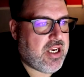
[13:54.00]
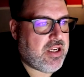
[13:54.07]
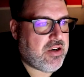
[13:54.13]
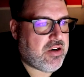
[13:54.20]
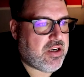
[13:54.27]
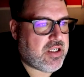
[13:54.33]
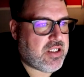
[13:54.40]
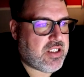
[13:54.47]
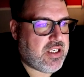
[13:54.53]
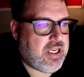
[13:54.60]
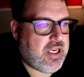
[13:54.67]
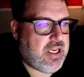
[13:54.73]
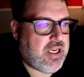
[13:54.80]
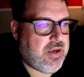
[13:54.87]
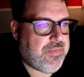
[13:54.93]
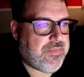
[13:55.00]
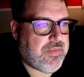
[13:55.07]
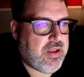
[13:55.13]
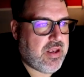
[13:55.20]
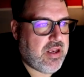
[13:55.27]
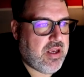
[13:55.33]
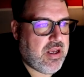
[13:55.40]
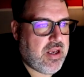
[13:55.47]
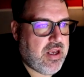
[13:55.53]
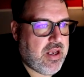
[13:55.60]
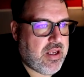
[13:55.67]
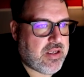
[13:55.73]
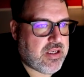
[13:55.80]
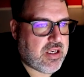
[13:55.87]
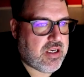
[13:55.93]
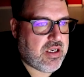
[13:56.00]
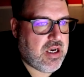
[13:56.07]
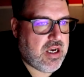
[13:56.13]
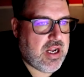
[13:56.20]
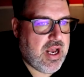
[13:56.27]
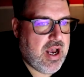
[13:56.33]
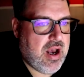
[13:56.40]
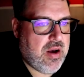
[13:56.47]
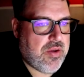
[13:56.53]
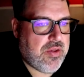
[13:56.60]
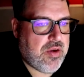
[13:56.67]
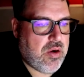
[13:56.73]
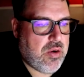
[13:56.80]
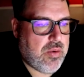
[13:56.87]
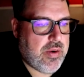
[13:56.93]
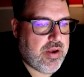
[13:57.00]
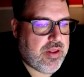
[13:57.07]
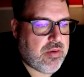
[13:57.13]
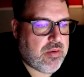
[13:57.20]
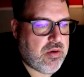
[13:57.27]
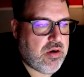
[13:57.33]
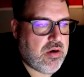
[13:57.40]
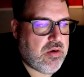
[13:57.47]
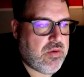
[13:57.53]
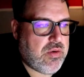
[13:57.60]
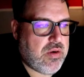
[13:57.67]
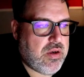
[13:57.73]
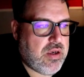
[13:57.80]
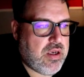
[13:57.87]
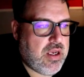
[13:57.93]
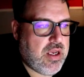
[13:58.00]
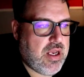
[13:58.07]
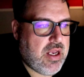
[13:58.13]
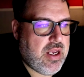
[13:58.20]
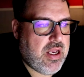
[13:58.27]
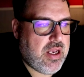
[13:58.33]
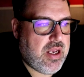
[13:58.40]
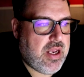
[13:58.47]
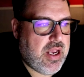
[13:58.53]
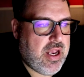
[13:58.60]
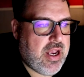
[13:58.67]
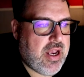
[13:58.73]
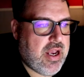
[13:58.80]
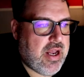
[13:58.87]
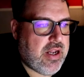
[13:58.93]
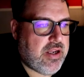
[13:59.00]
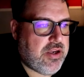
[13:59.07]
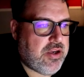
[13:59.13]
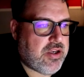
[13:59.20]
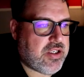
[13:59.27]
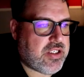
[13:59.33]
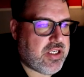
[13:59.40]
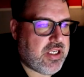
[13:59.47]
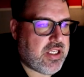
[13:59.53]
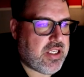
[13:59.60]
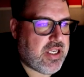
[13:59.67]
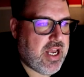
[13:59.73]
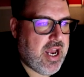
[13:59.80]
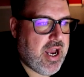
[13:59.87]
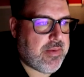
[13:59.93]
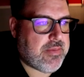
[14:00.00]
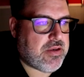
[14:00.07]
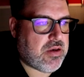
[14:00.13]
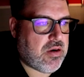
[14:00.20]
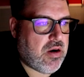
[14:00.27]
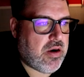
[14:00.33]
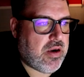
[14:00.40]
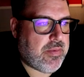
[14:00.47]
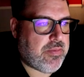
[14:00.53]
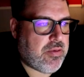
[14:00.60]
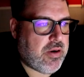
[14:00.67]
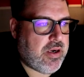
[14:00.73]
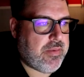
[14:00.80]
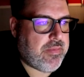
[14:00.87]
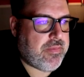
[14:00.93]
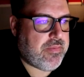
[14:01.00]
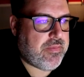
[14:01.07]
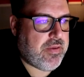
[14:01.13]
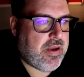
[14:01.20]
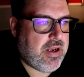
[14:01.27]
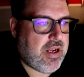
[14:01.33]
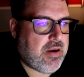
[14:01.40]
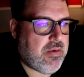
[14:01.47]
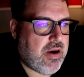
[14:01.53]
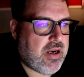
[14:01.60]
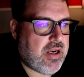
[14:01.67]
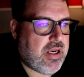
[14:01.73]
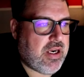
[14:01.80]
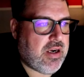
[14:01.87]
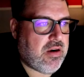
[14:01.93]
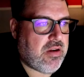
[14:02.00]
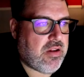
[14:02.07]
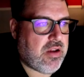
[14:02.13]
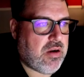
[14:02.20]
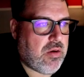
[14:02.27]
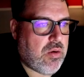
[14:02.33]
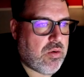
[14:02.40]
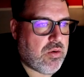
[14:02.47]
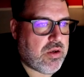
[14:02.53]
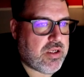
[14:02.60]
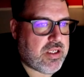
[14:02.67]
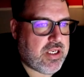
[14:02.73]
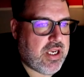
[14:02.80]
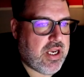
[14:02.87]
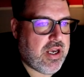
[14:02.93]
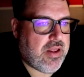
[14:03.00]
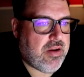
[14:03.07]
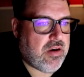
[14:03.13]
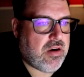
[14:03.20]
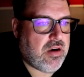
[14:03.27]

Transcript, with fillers: You're going to see it's going to cut out the whole way through. And you can see the tabs are already pre-planned right in here that'll hold it together